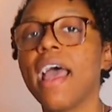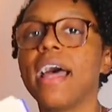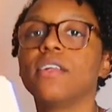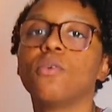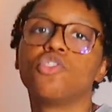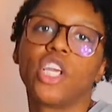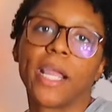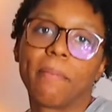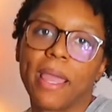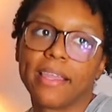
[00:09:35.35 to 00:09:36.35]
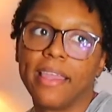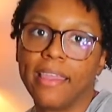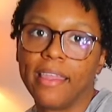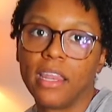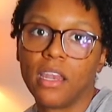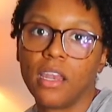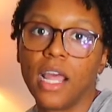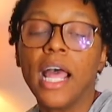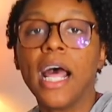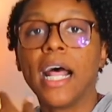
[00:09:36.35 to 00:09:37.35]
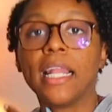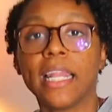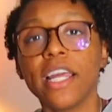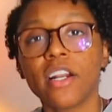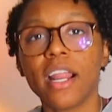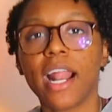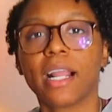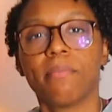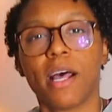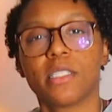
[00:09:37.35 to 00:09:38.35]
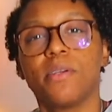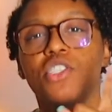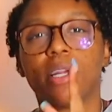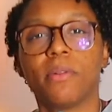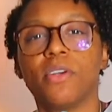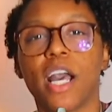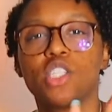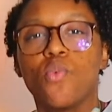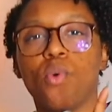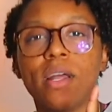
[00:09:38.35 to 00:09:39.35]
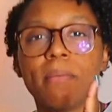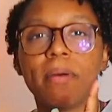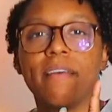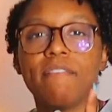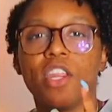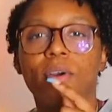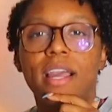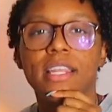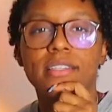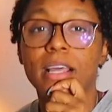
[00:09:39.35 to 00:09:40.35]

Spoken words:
And then we'll check back in later, and I can possibly share with you guys what my video ideas